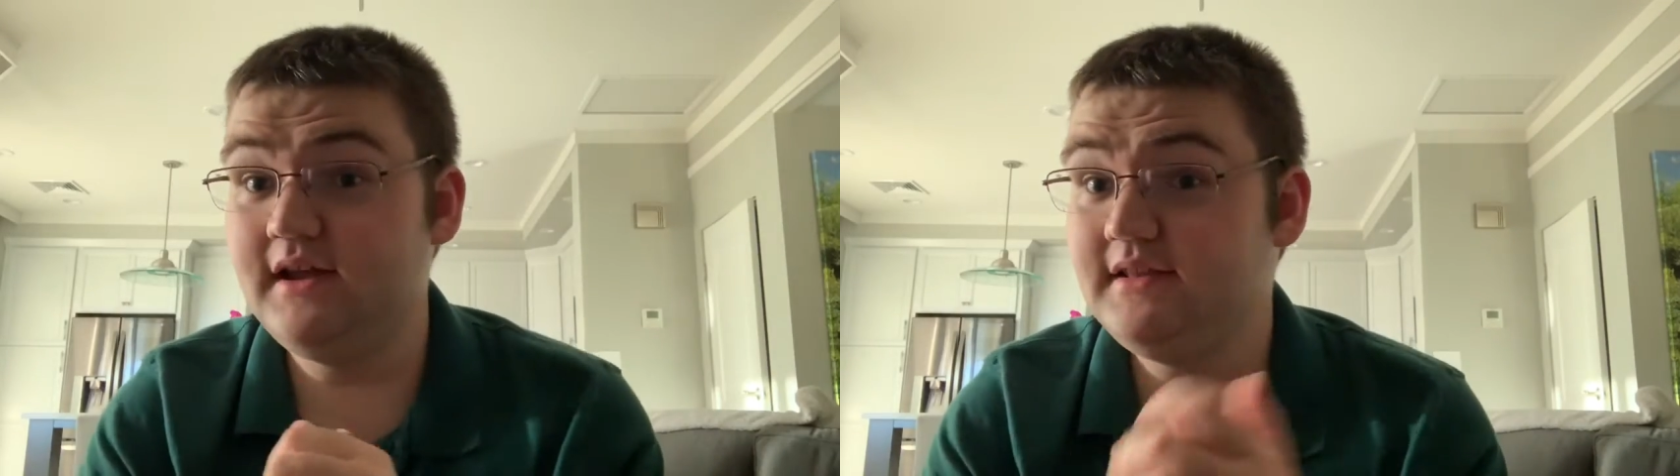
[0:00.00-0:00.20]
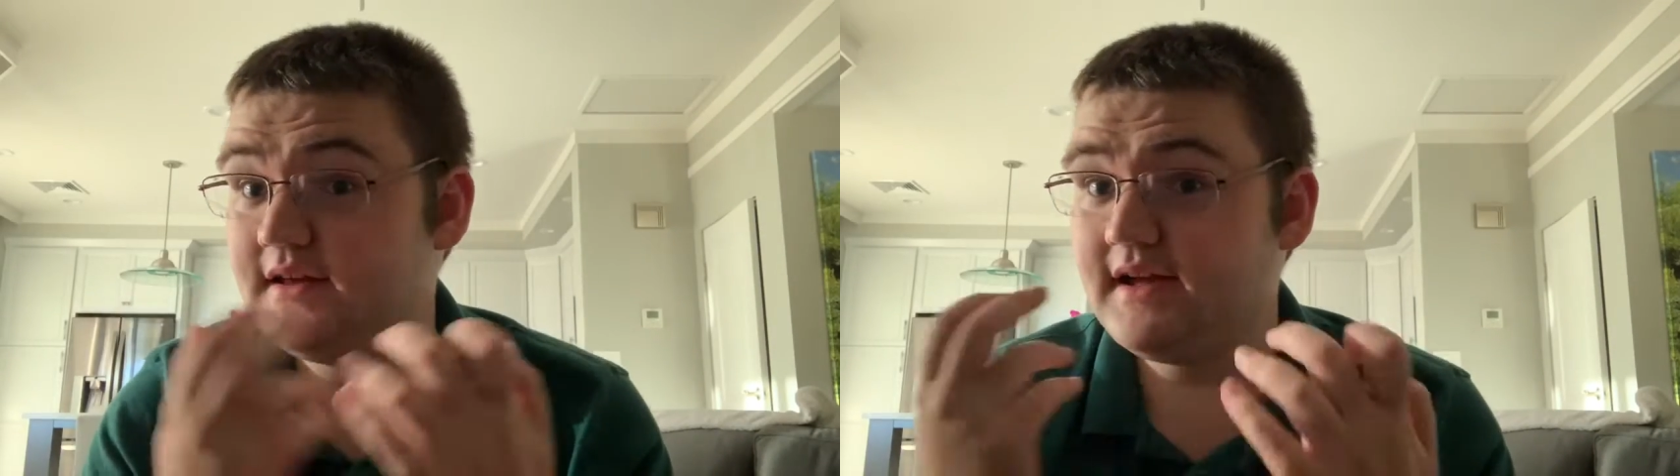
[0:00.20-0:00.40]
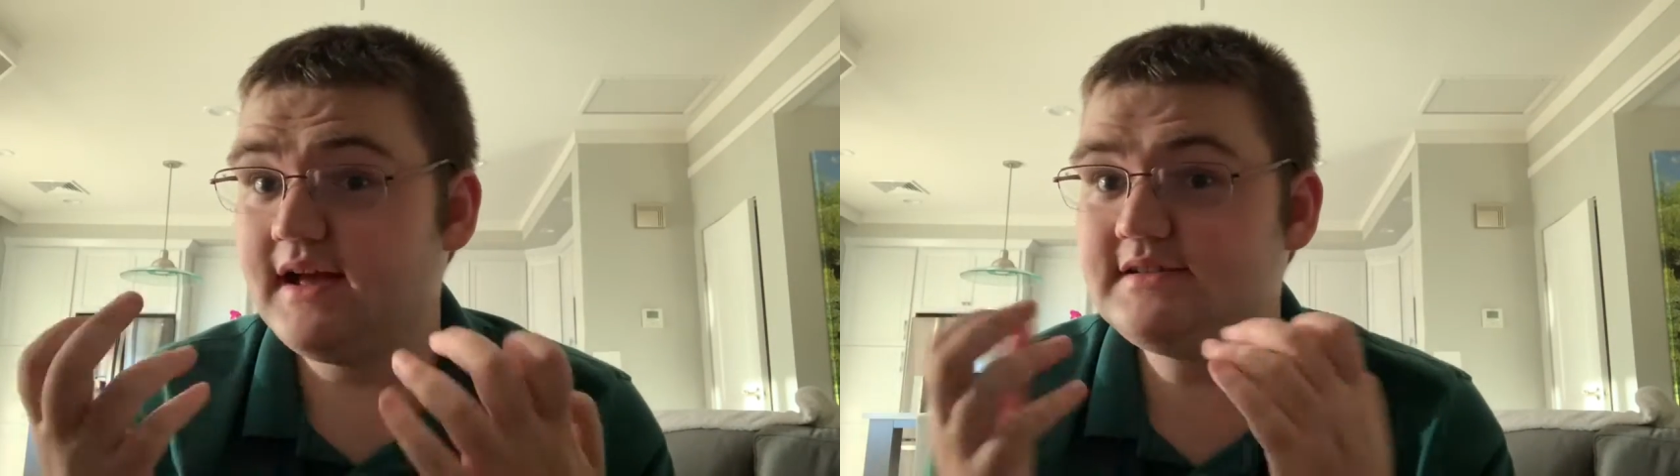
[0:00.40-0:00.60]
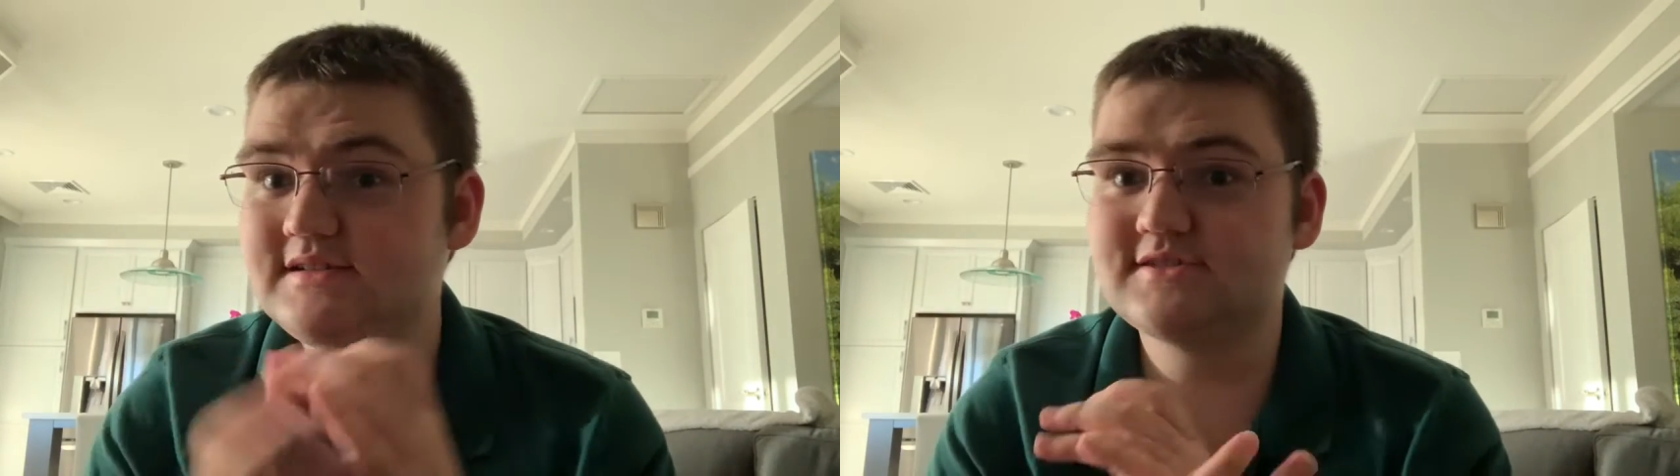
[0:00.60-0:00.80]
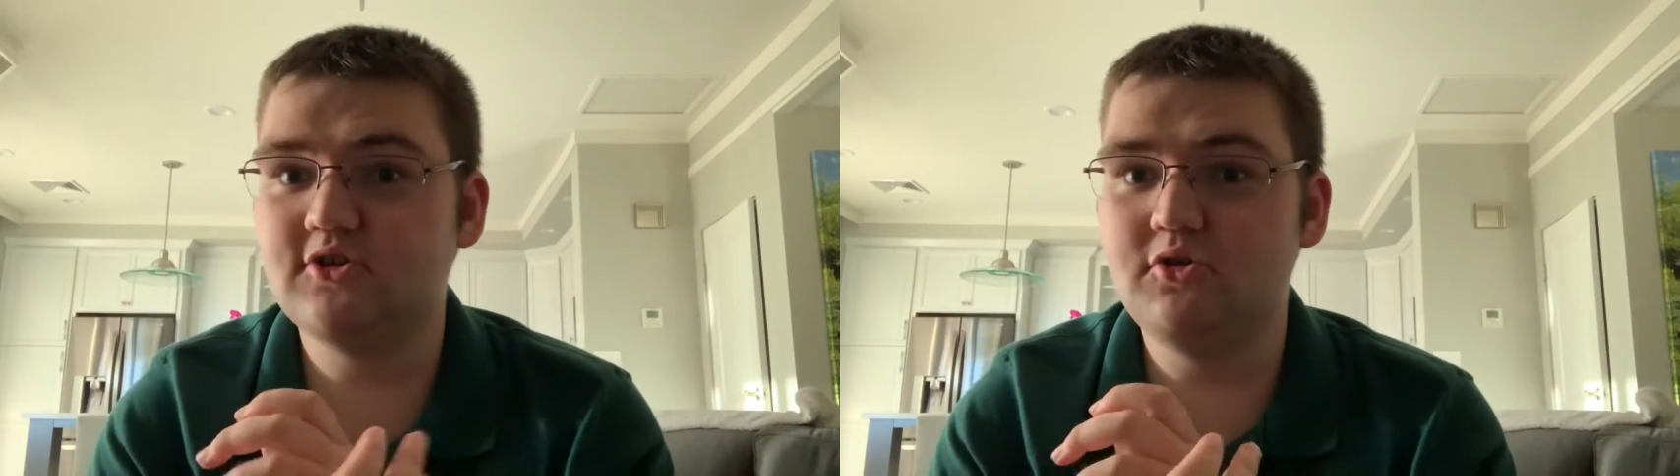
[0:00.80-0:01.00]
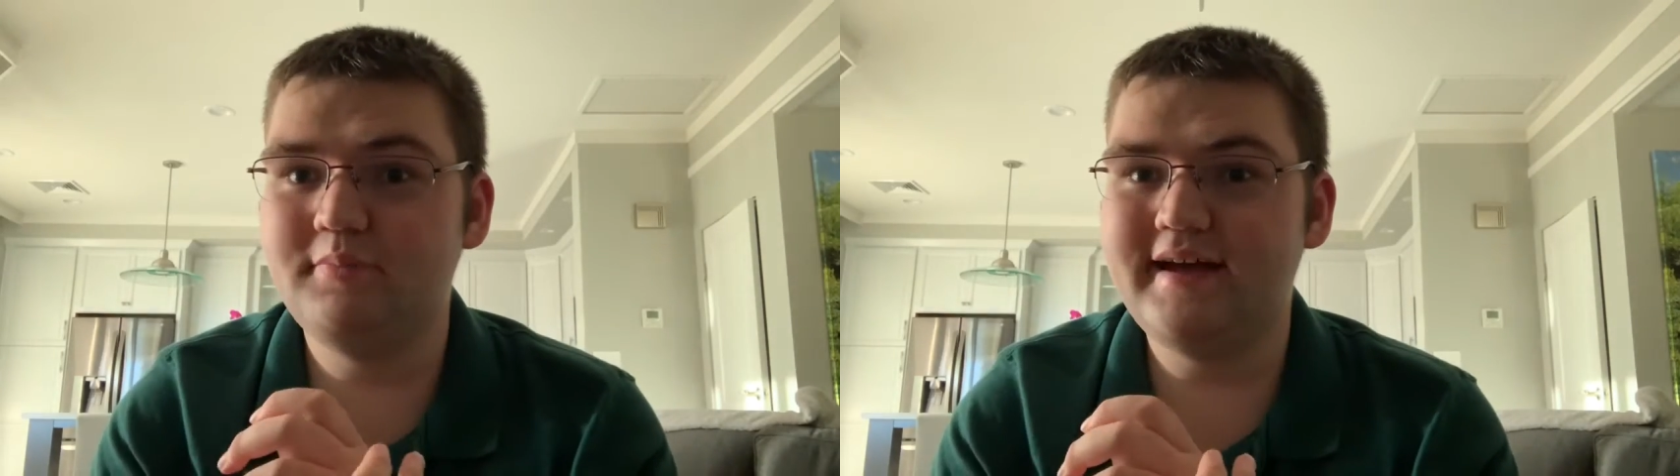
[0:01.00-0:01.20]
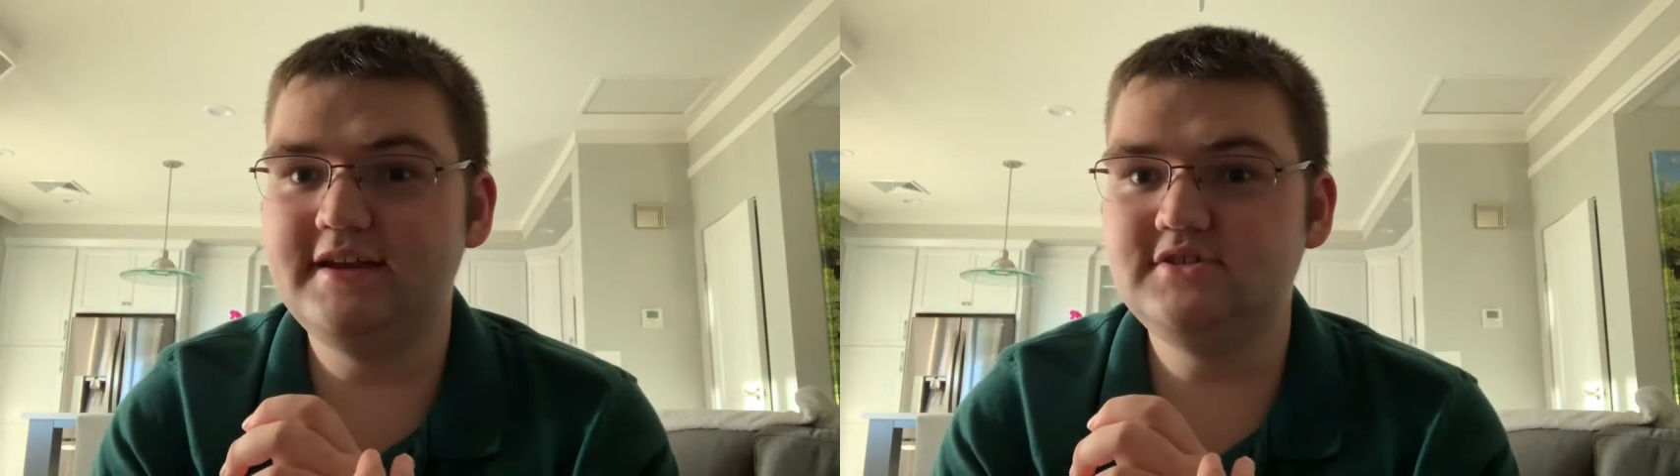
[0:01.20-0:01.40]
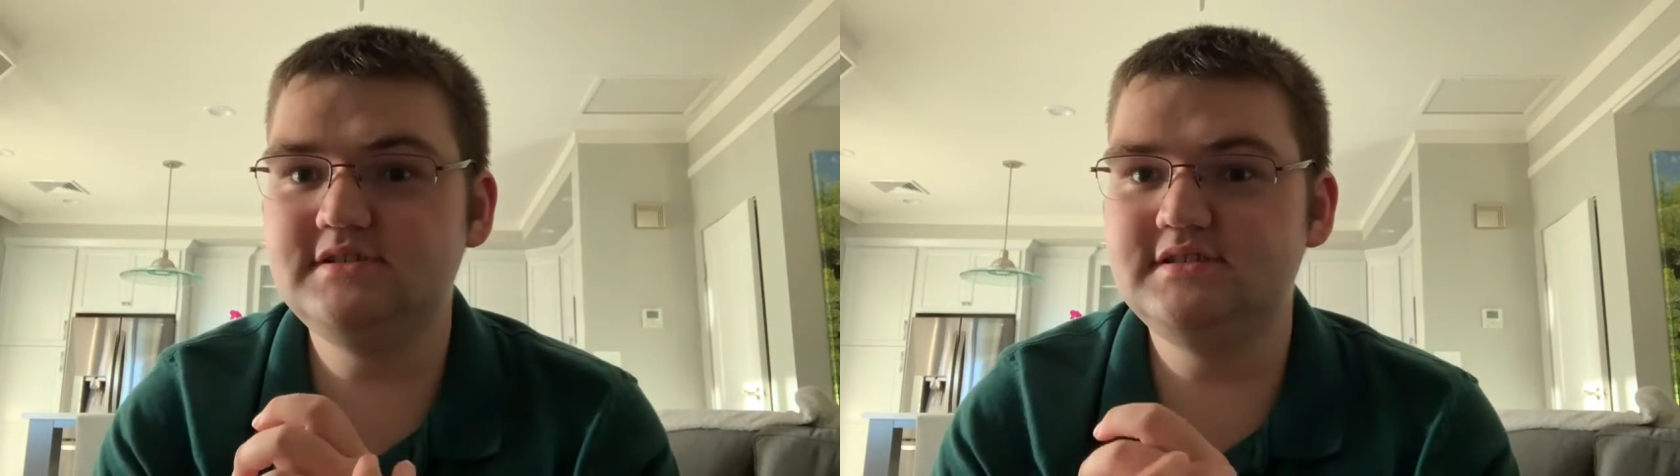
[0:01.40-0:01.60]
Yeah, the cast is cool, but I
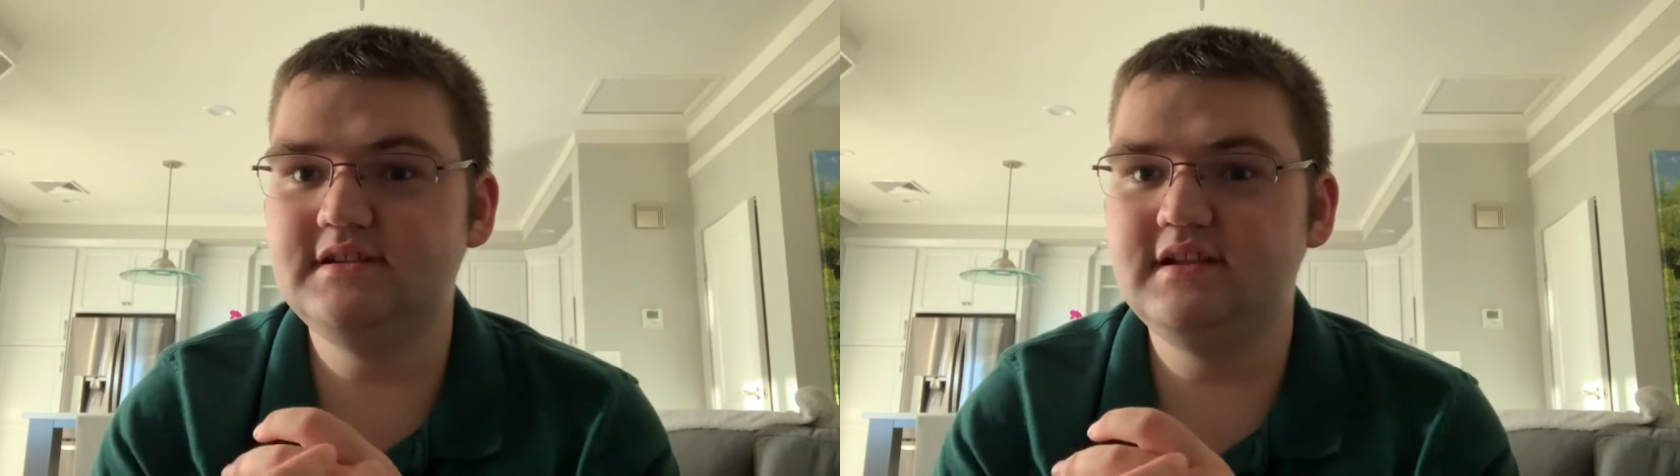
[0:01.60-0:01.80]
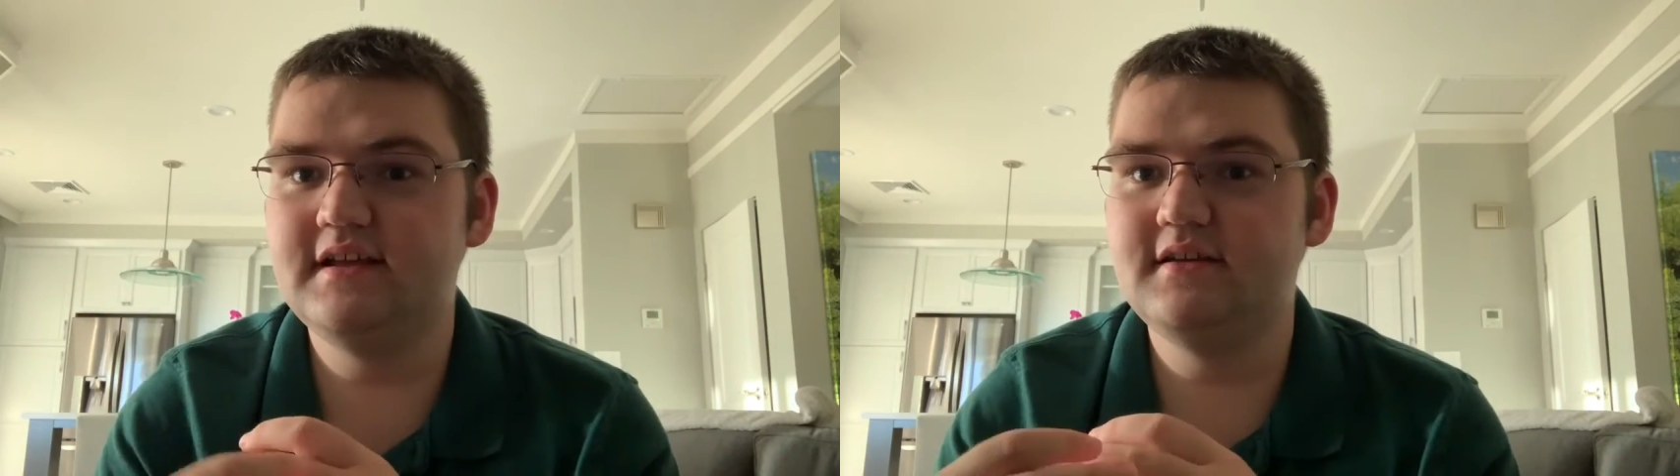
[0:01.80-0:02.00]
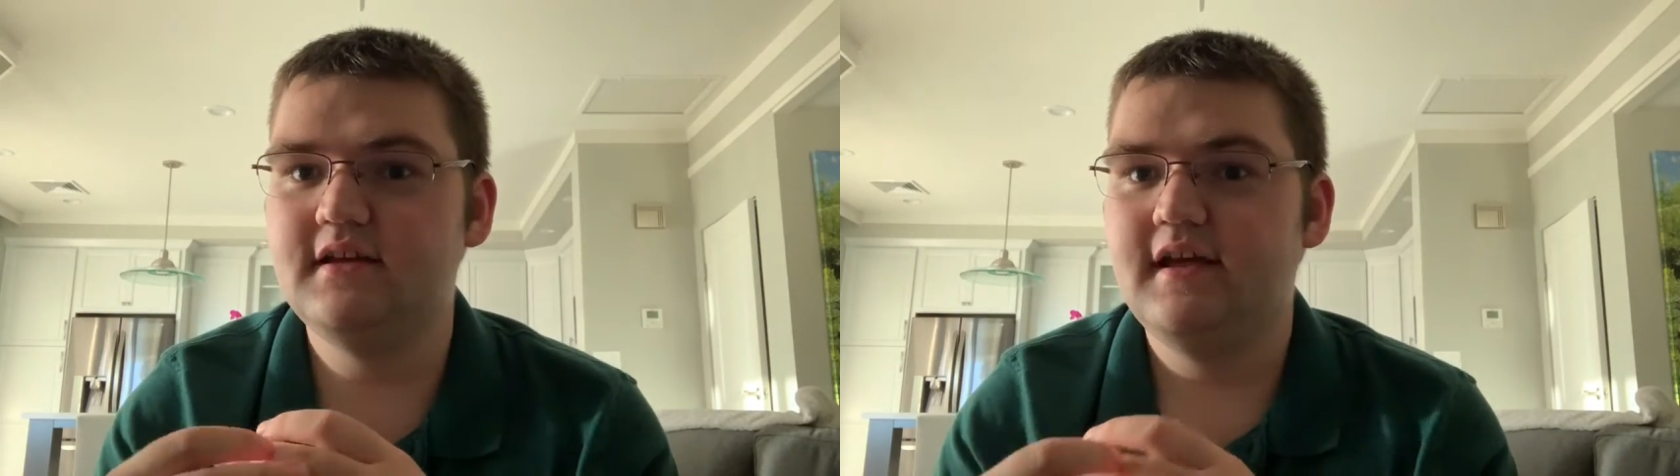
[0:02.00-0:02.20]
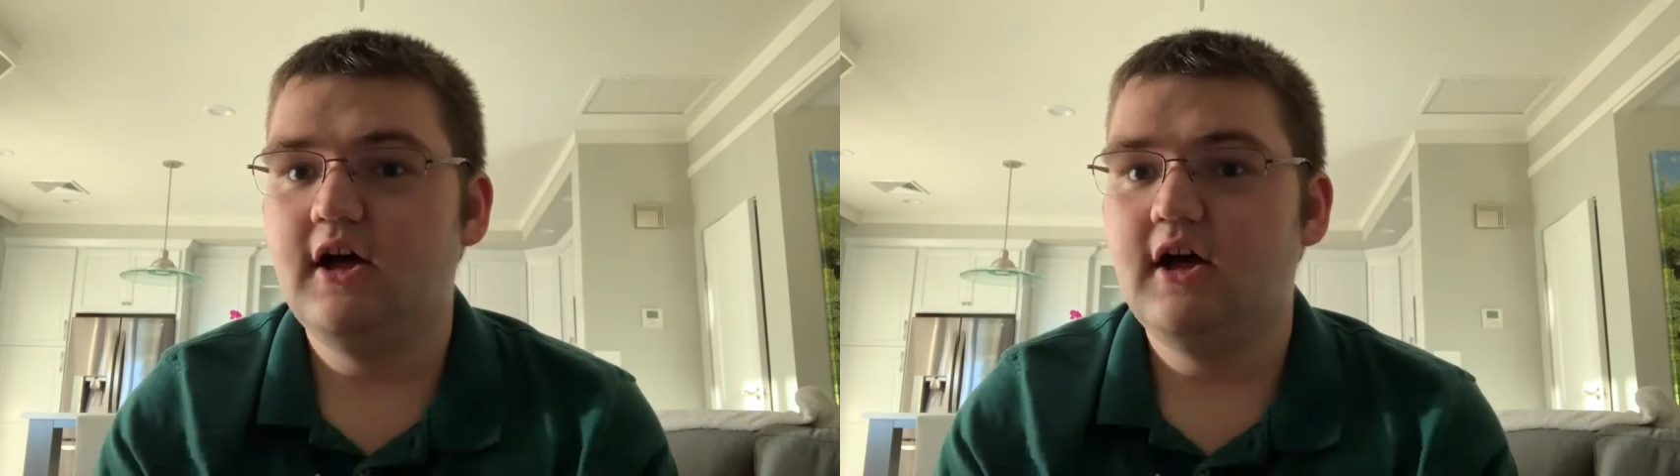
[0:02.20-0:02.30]
just think they can,